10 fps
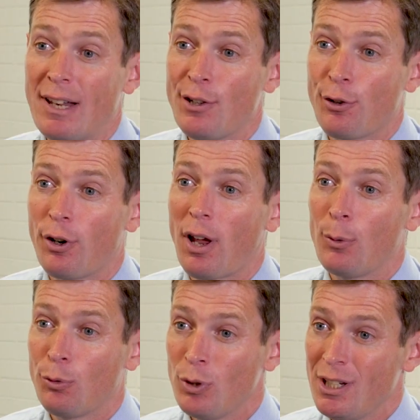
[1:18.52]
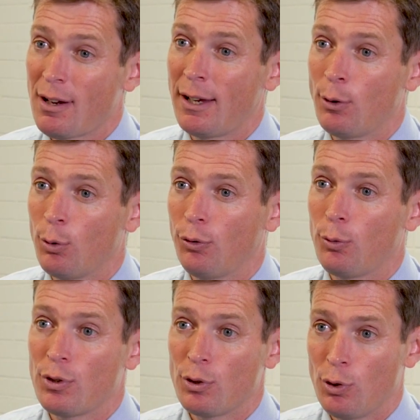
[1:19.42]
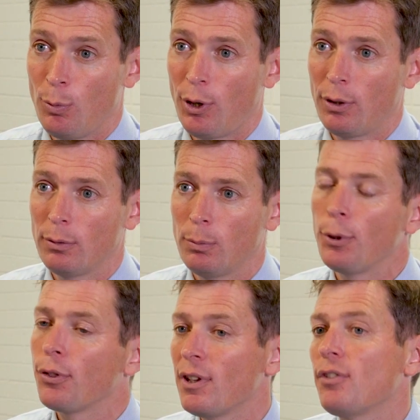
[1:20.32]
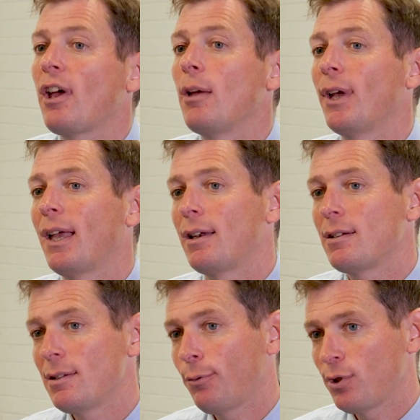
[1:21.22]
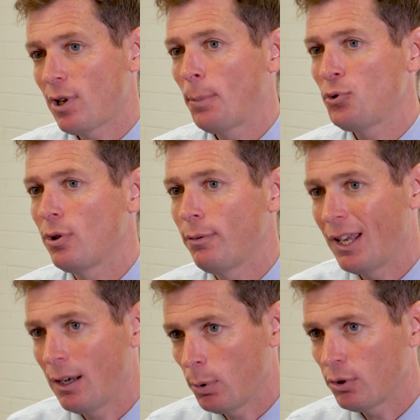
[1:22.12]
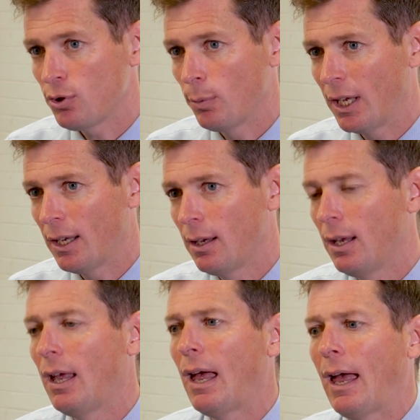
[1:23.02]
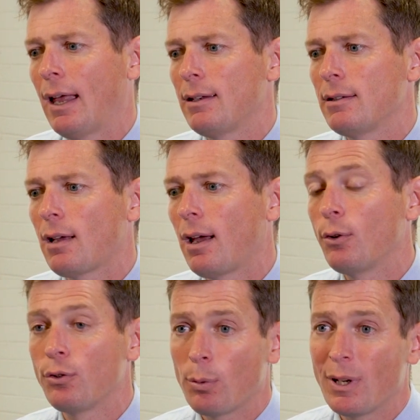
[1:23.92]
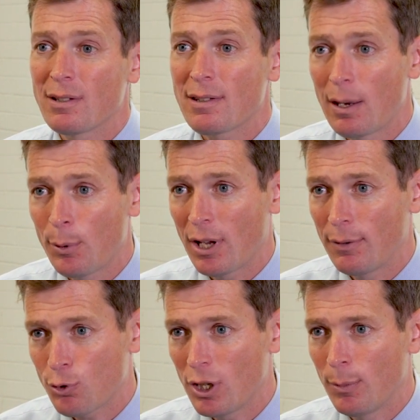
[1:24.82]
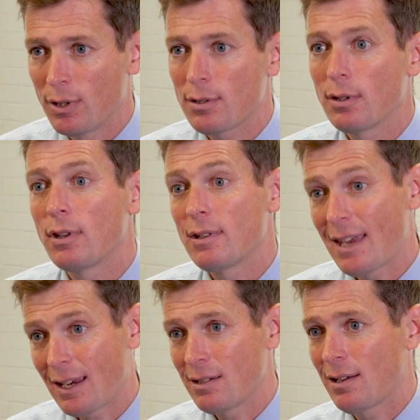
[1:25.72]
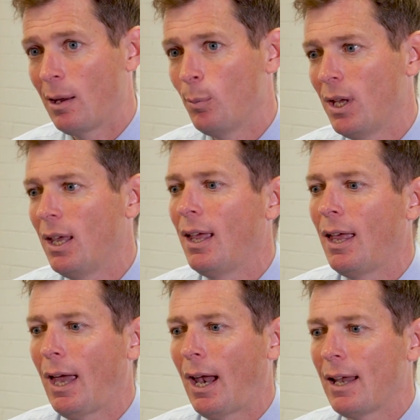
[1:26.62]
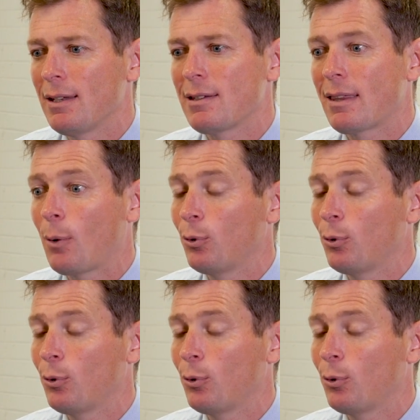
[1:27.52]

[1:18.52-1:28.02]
later, I was re-diagnosed with a tumour. But this time I had a different option available to me and I underwent a CyberKnife treatment the second time. And that